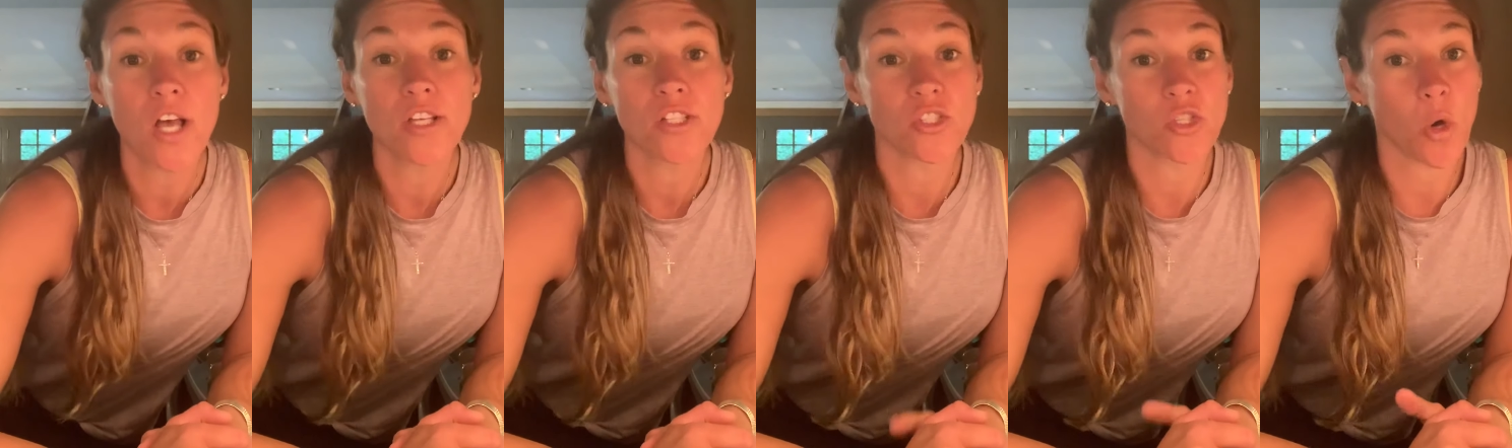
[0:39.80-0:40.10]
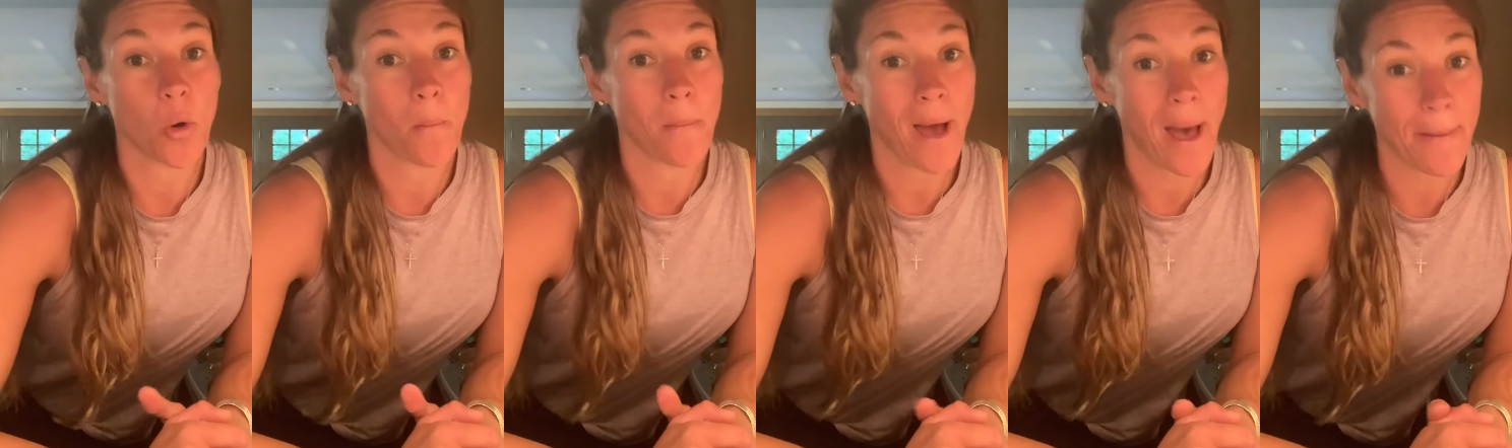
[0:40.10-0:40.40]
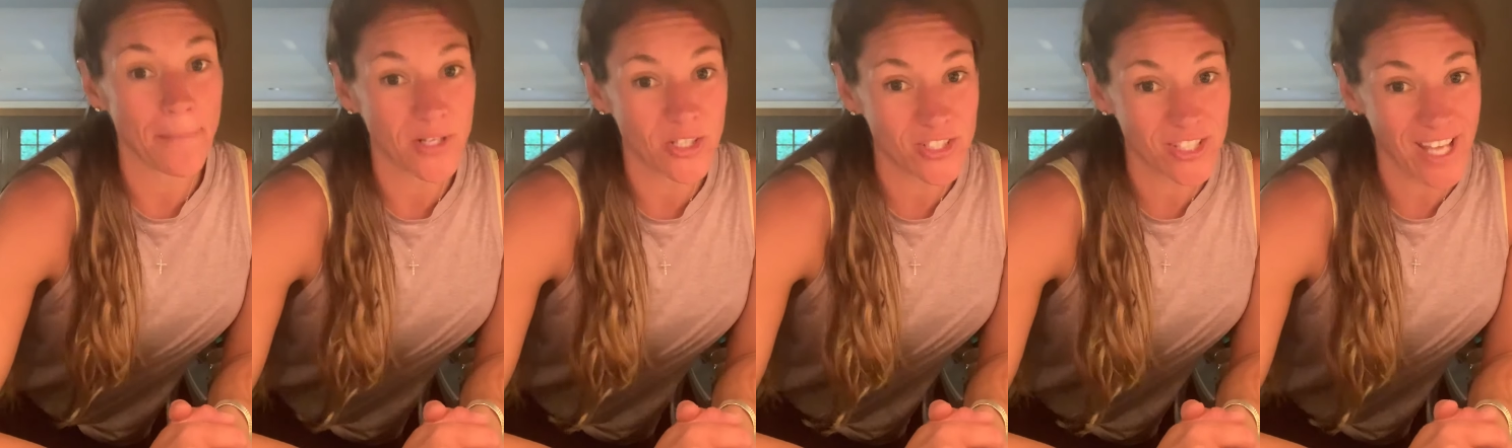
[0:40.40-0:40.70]
So
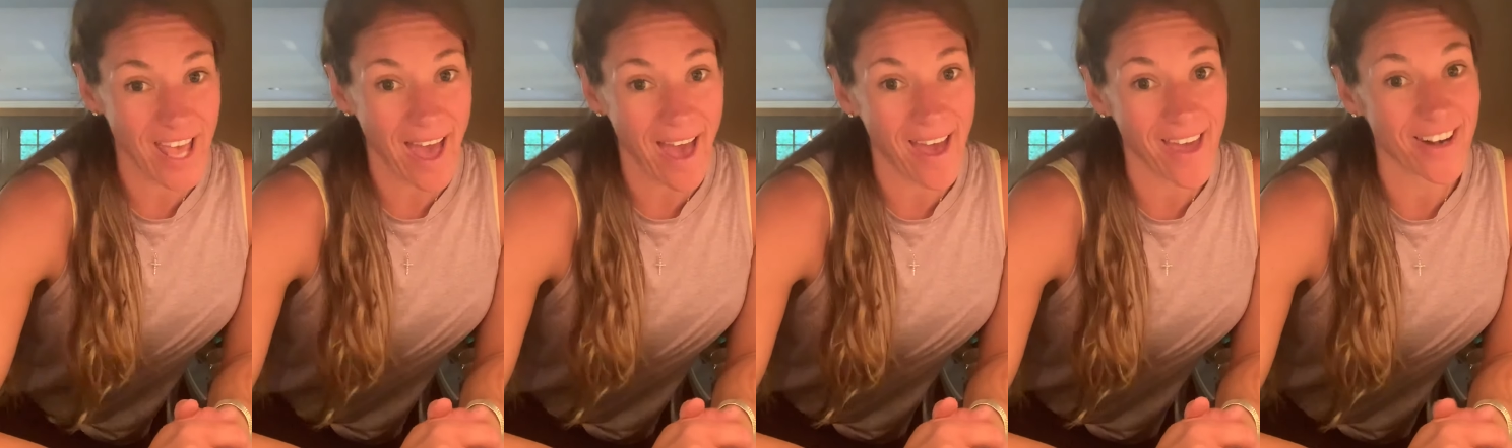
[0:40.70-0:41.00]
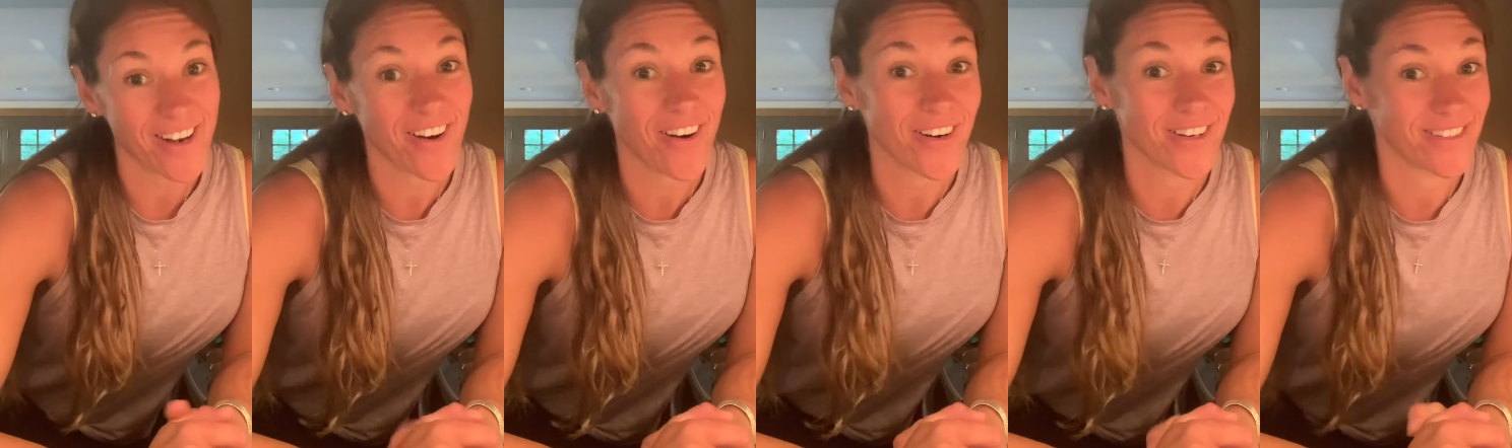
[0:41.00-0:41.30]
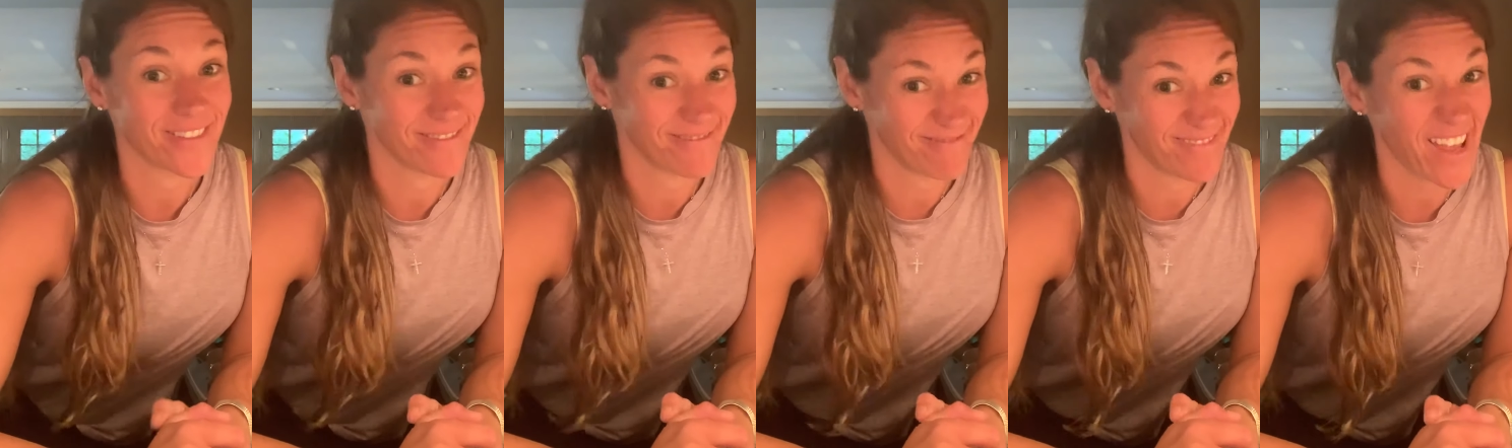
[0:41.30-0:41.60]
mom or dad are
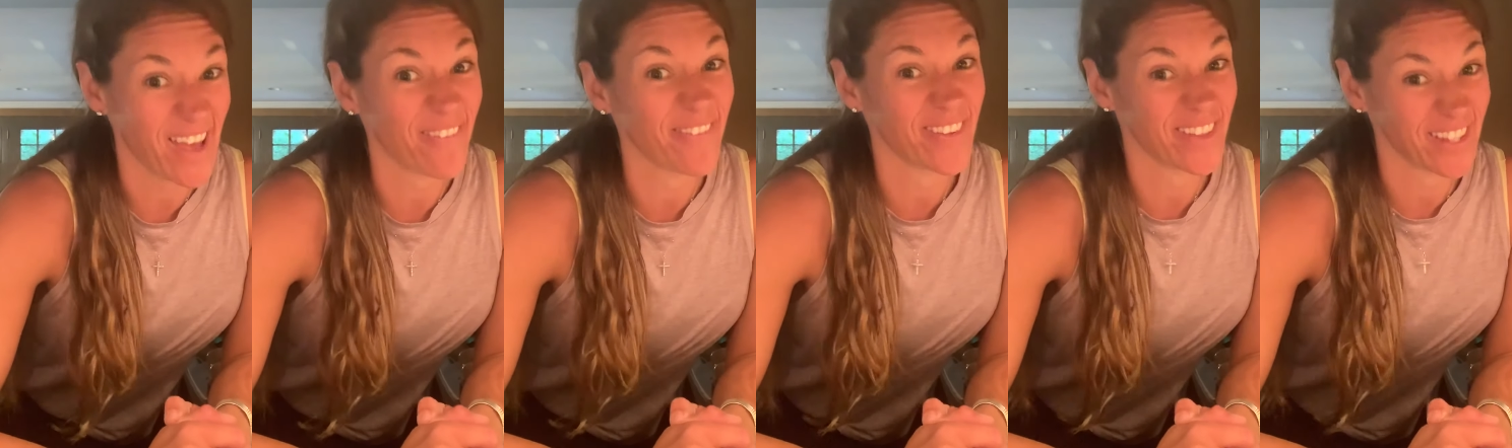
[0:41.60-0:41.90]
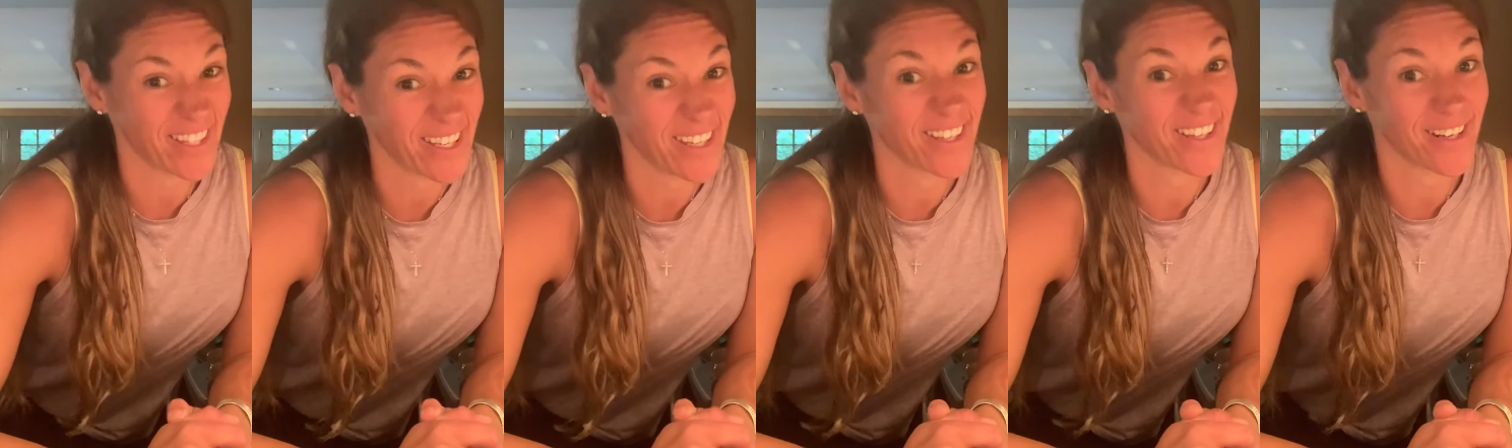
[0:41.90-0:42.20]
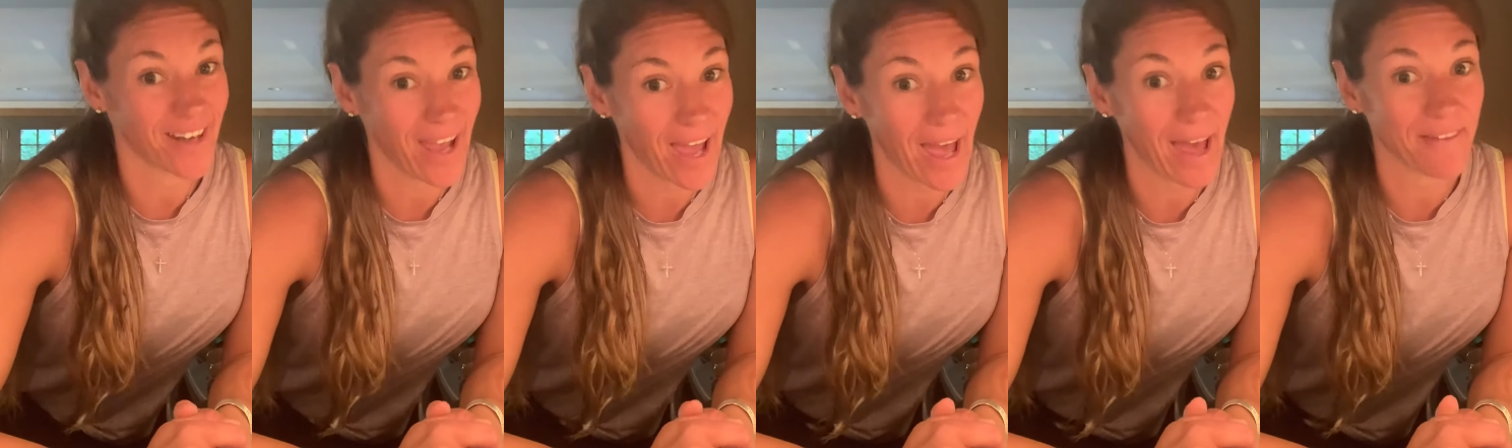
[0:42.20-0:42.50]
definitely
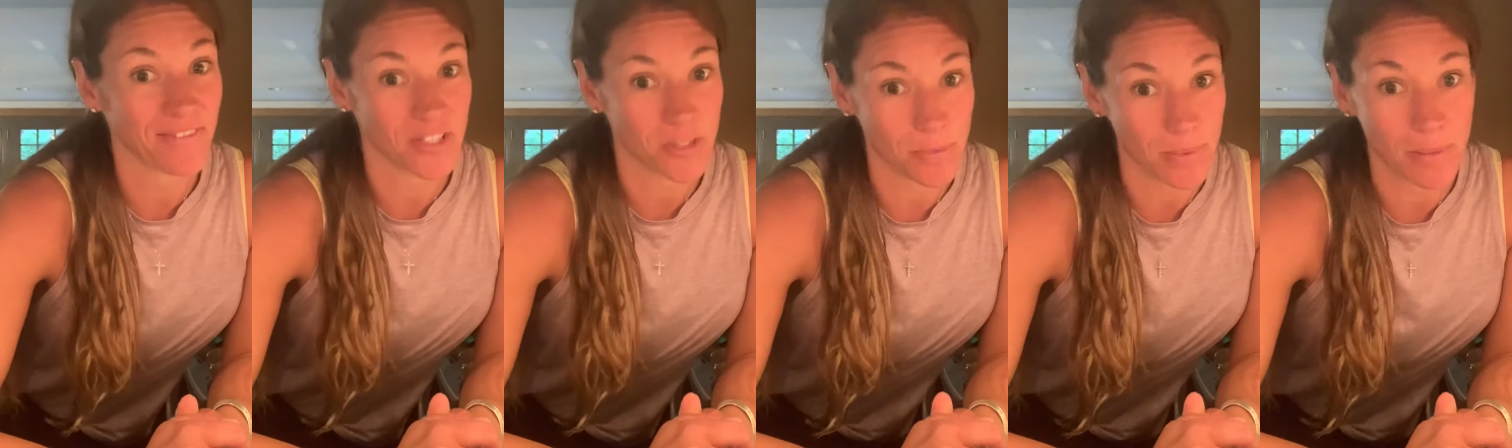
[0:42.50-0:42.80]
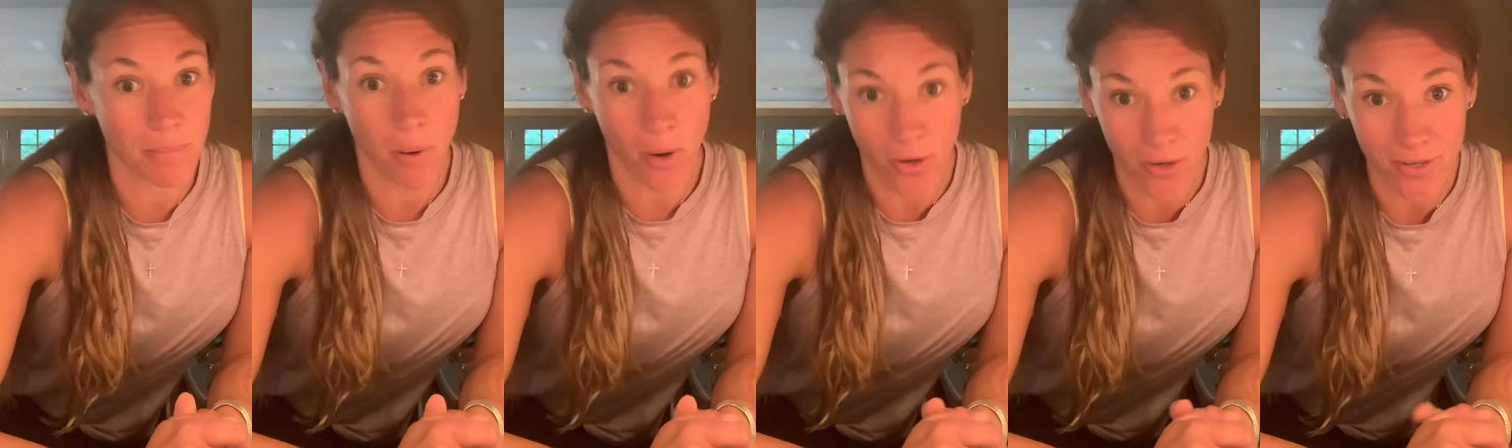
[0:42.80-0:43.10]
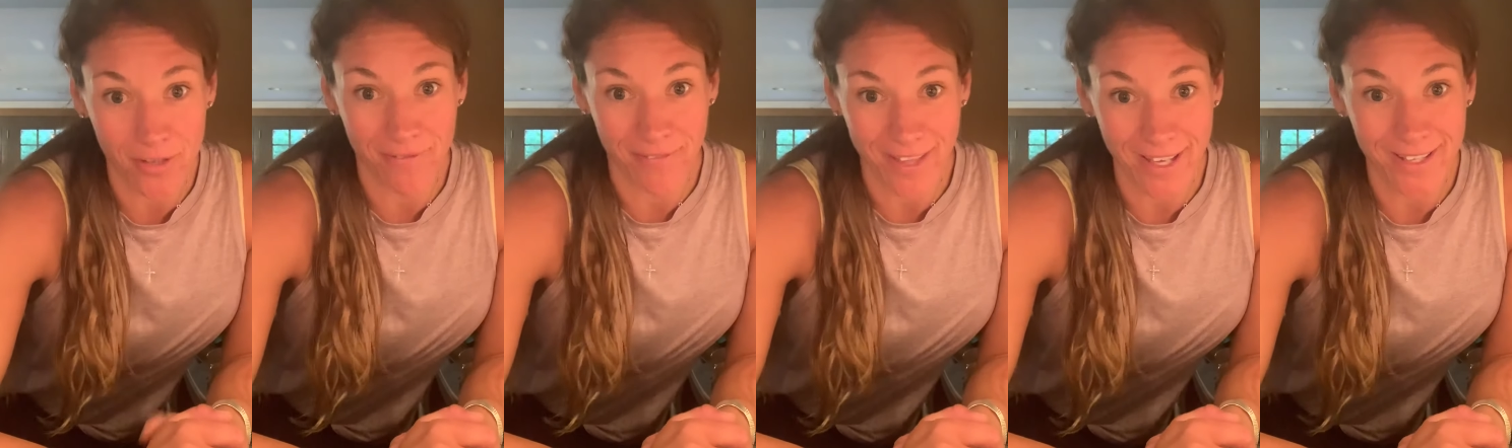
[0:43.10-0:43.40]
gonna have to be part
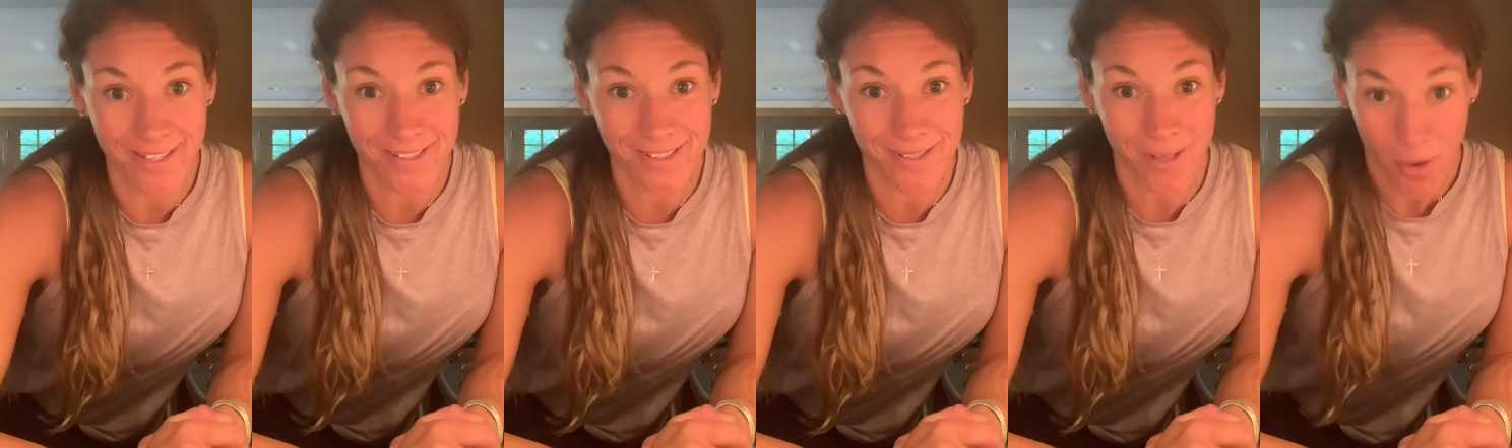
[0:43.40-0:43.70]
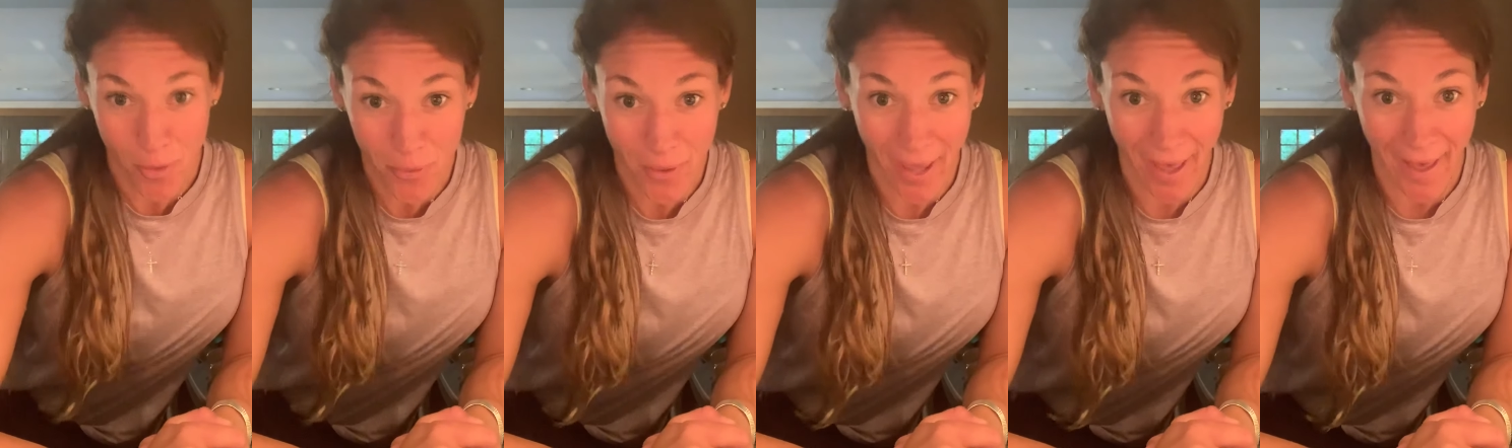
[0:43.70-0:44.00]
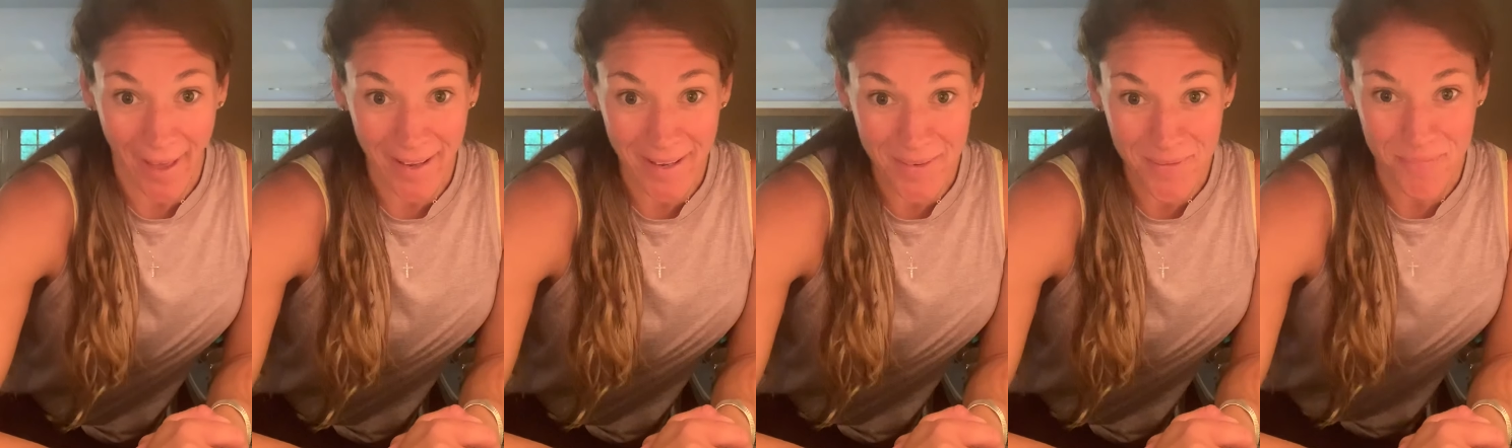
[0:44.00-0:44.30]
of this,
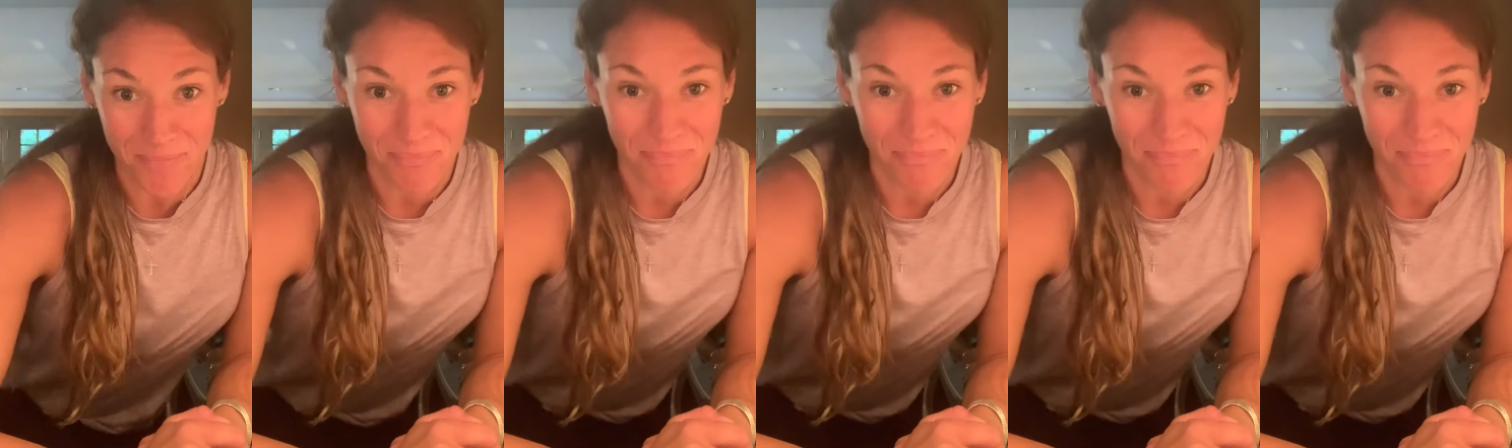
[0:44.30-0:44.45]
okay?